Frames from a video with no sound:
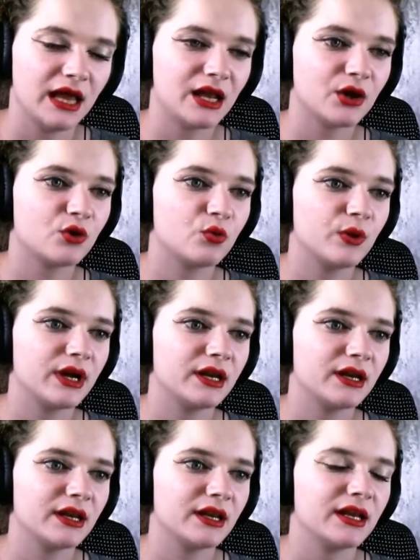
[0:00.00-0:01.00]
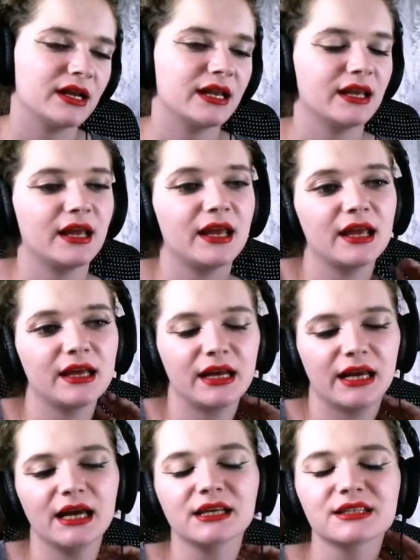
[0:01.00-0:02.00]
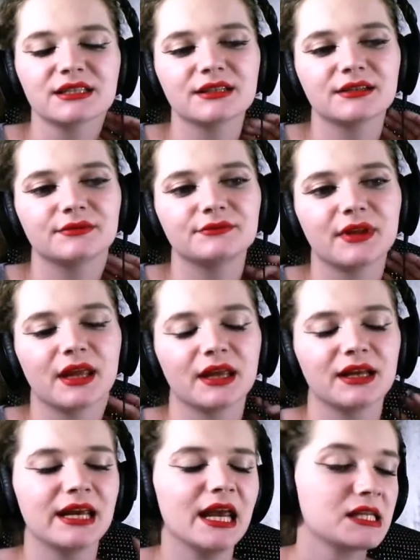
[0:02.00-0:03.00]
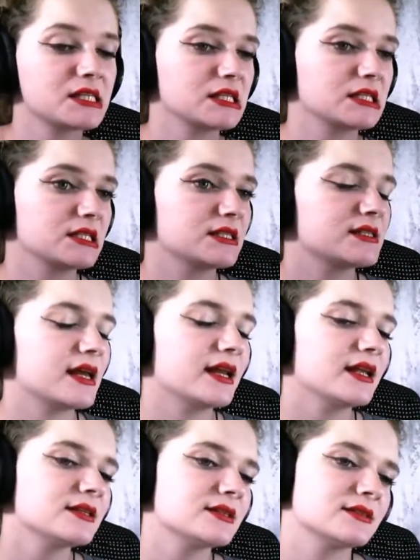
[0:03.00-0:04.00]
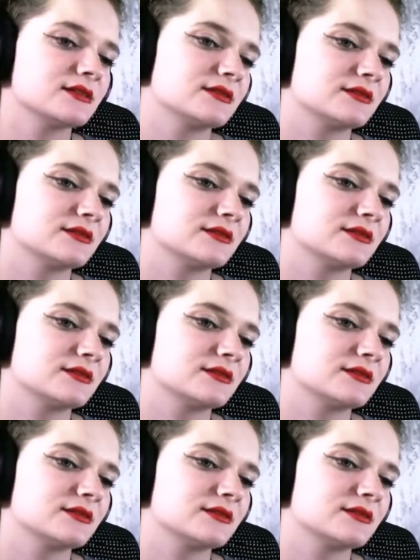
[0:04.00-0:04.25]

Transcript: Hello, Queen Igli Igliette? Igliet? Is that it?